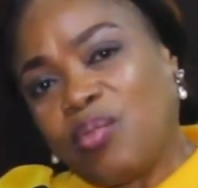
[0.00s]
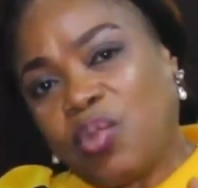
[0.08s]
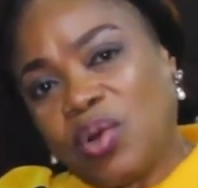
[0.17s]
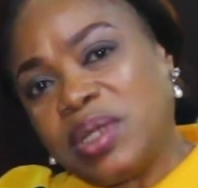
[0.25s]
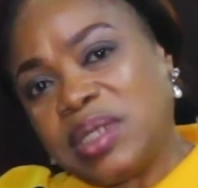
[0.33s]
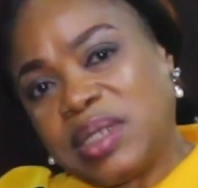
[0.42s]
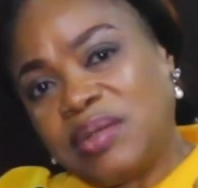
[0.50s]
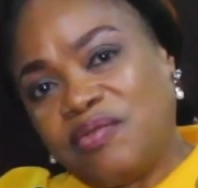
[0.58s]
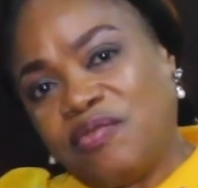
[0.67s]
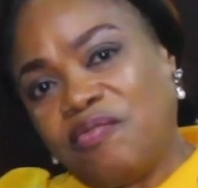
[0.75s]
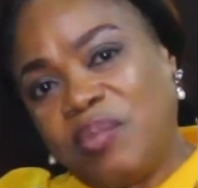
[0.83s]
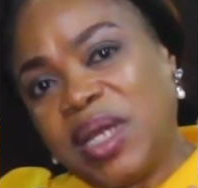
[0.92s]

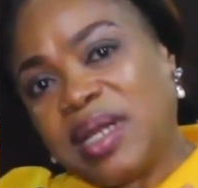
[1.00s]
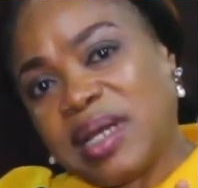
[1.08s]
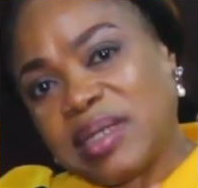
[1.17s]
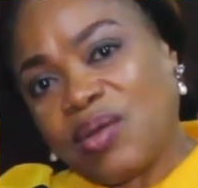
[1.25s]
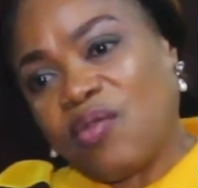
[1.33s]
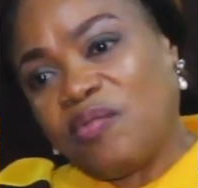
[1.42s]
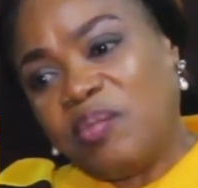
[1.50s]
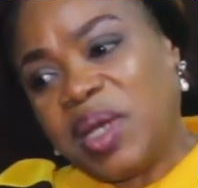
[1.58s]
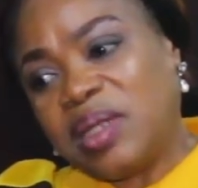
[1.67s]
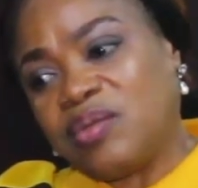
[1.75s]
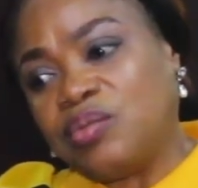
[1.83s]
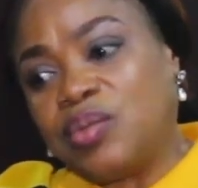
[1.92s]
policies you've made as
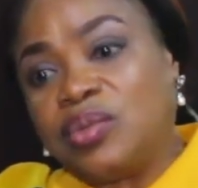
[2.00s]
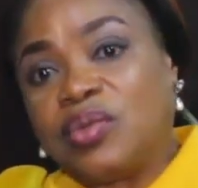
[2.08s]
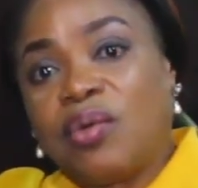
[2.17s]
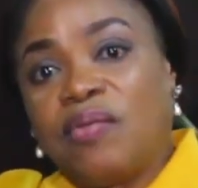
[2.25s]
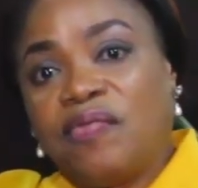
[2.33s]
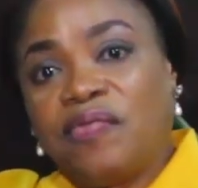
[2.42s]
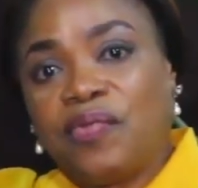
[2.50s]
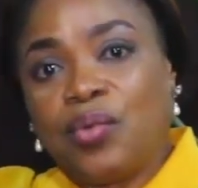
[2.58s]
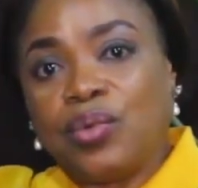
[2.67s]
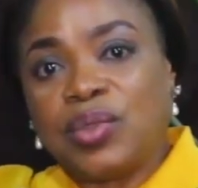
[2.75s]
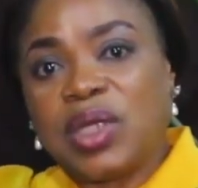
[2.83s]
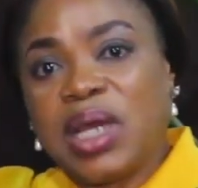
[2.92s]
government would
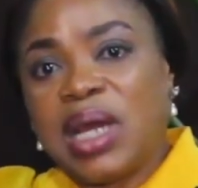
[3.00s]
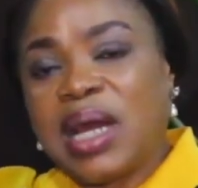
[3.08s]
unfold,